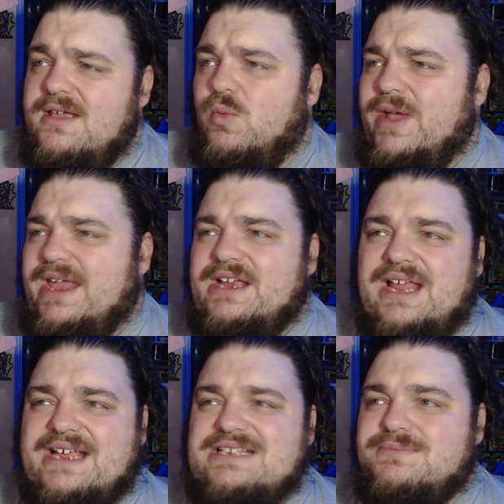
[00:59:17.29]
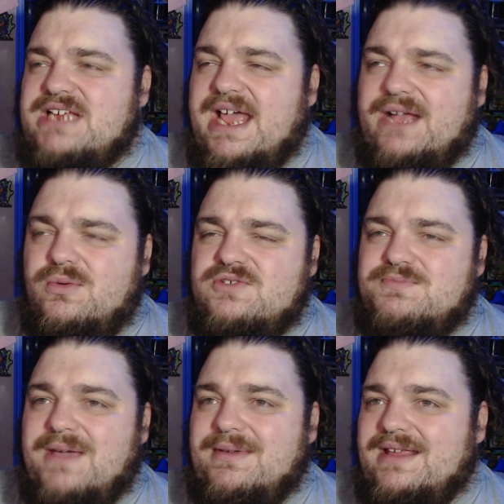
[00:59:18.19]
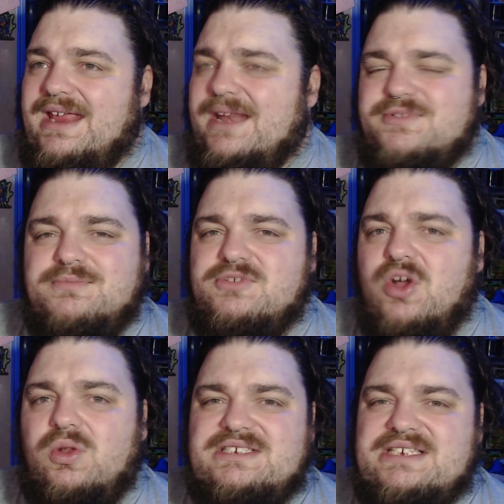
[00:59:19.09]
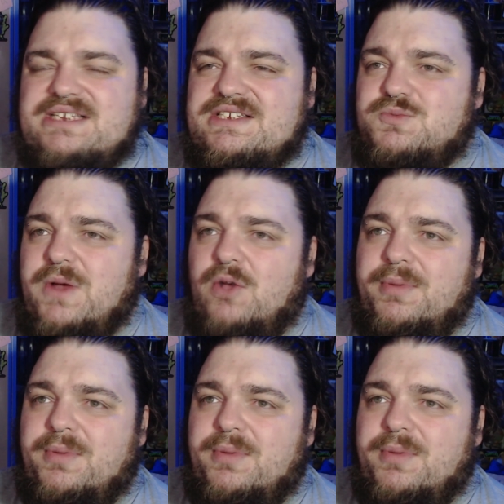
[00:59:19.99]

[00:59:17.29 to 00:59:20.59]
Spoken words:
where he could lay some tackles, maybe hit up some goal assists as well.